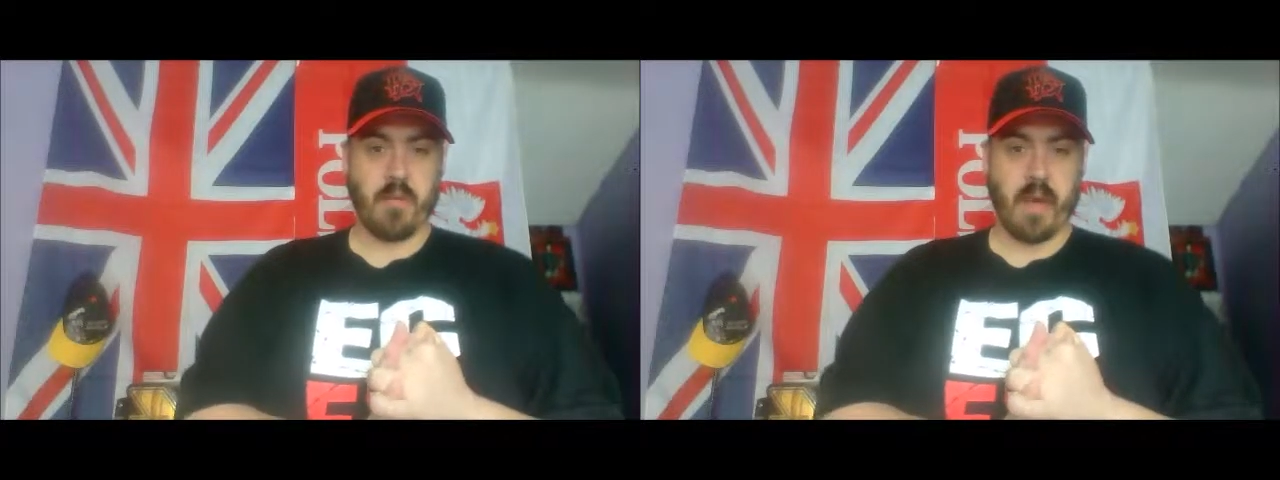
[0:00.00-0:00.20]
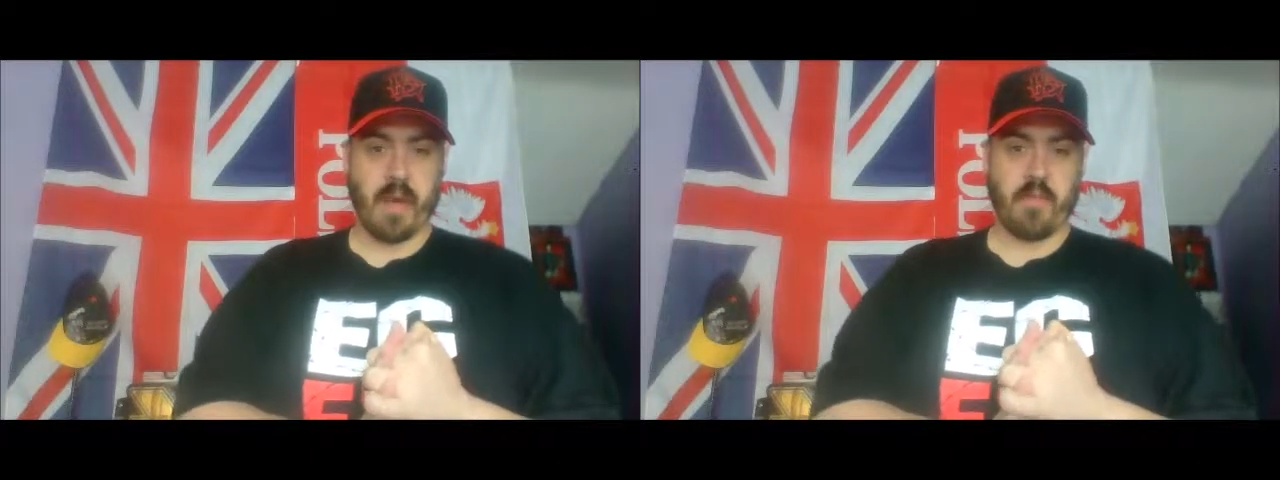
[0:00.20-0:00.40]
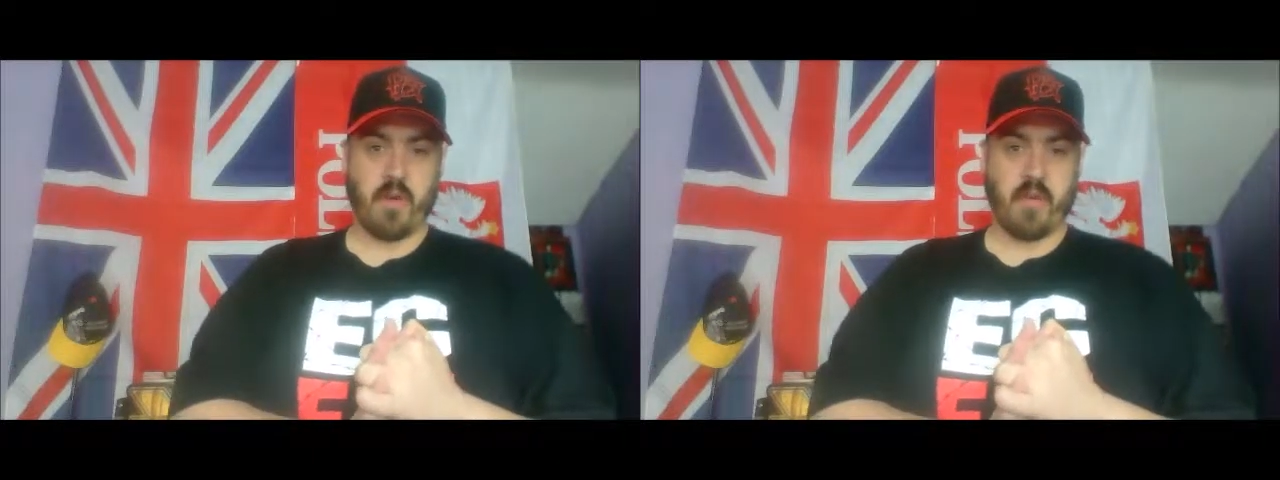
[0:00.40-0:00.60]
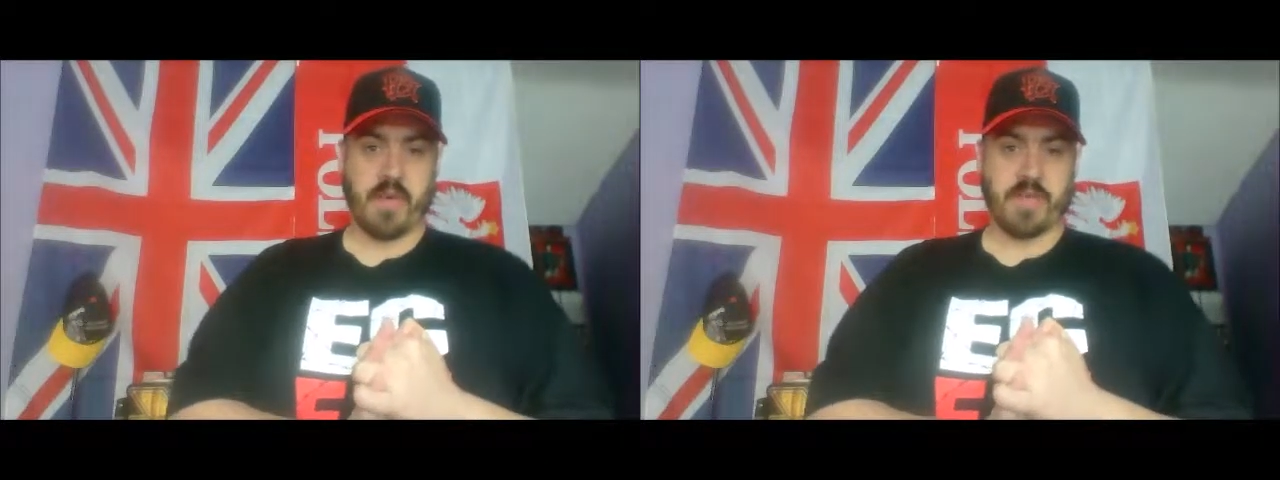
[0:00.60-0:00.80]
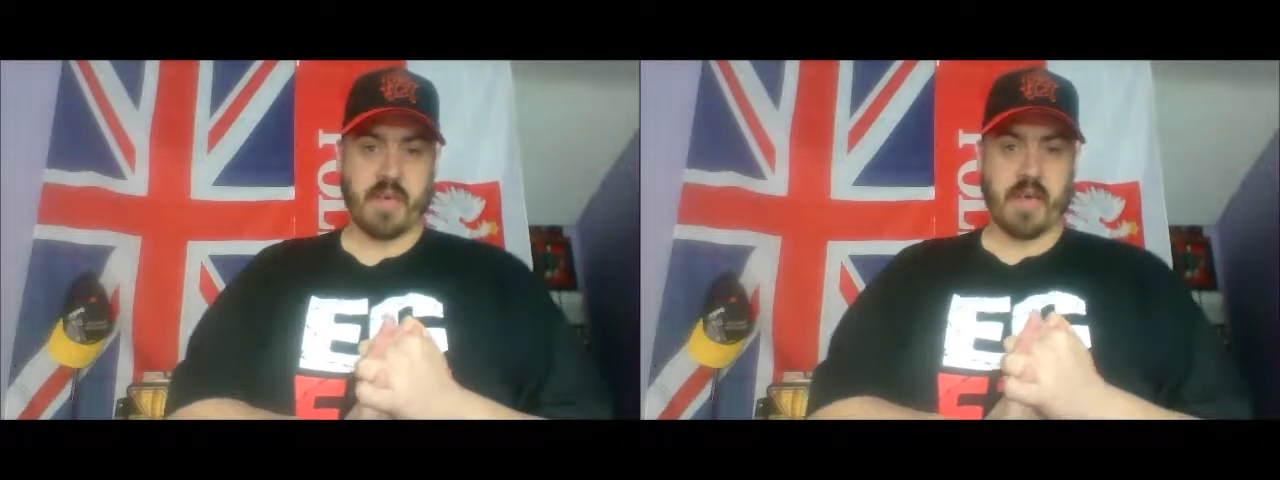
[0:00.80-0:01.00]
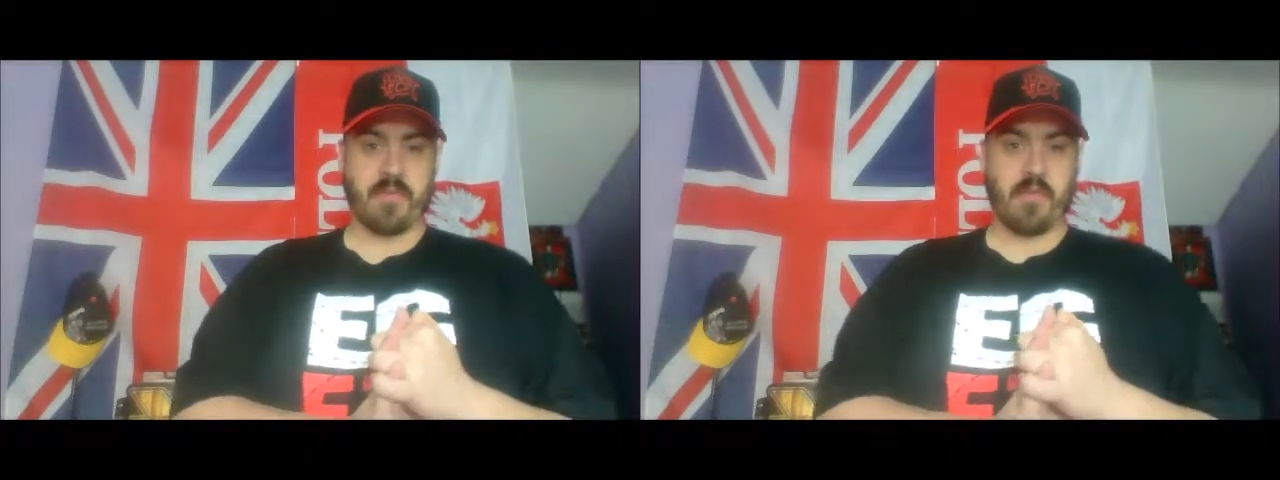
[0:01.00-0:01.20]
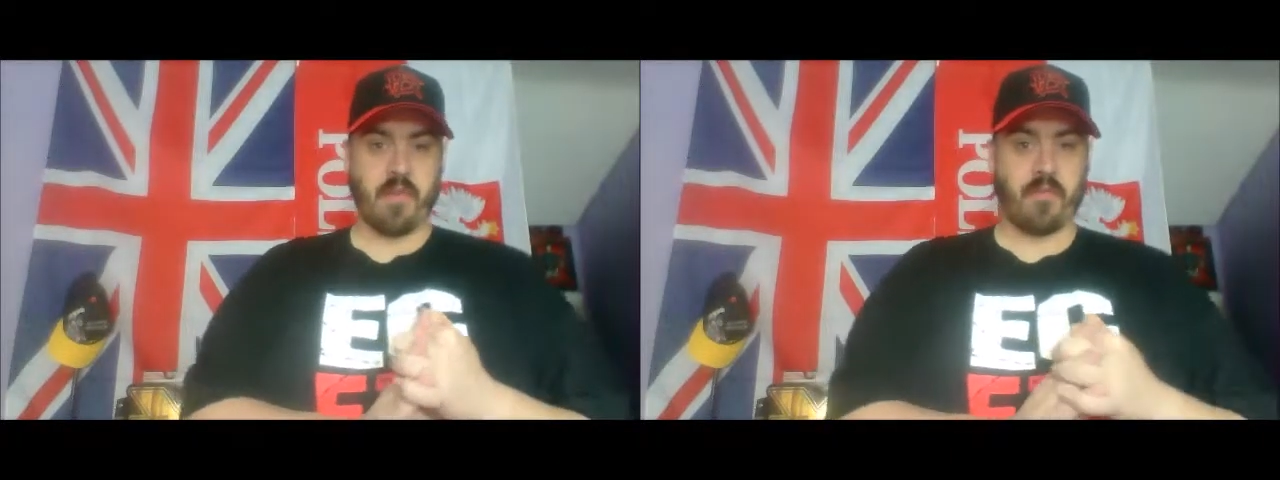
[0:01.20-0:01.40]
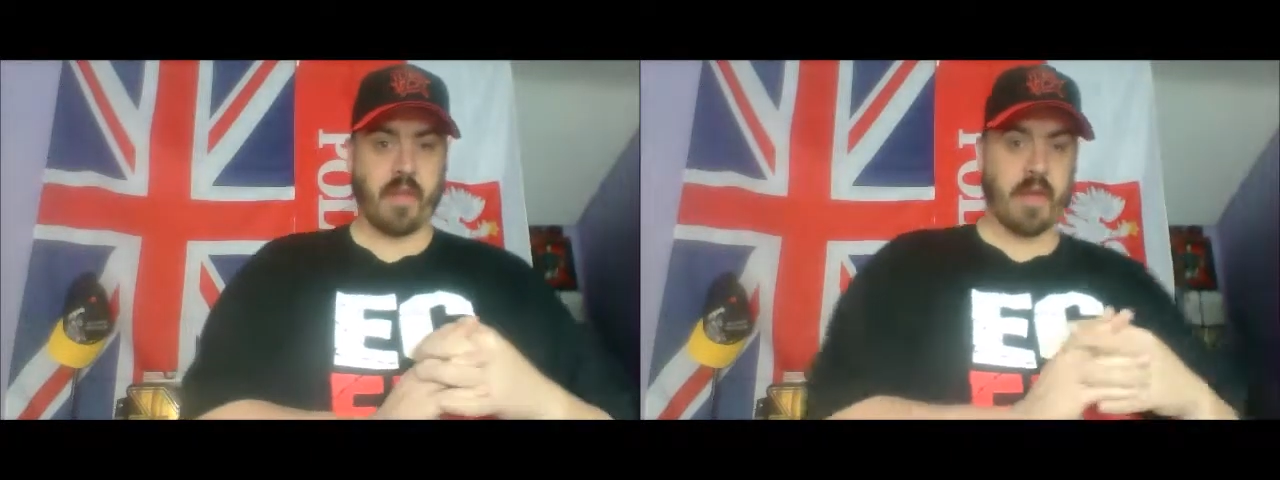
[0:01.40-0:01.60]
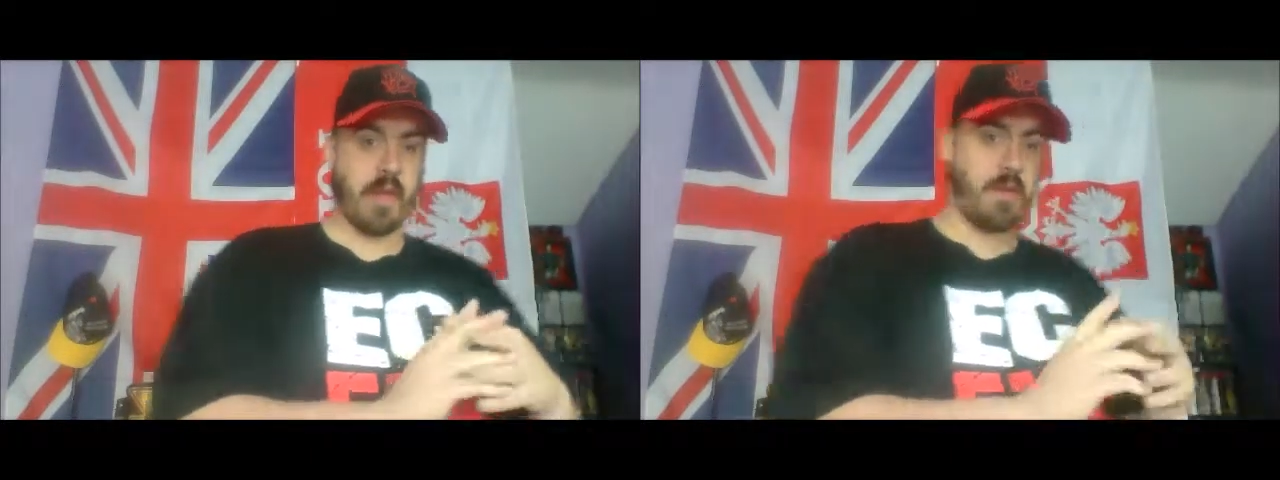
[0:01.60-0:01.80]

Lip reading: may have noticed that I have a new flag